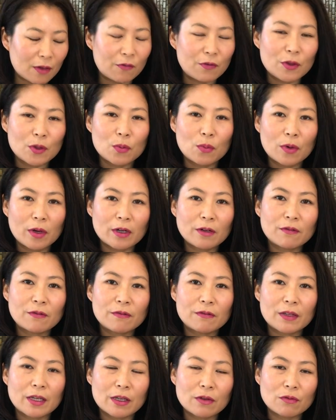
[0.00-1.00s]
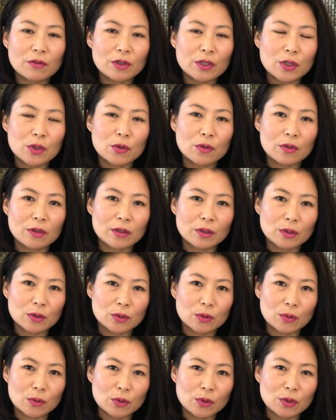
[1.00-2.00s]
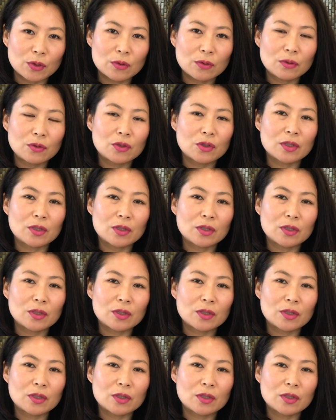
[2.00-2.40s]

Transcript: If you want to flavor your soju,